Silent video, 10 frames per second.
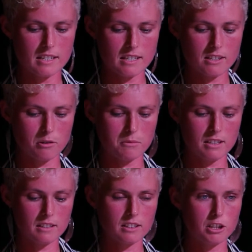
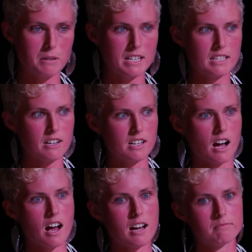indiscriminate humanitarian
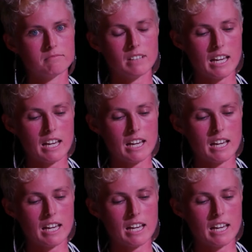harm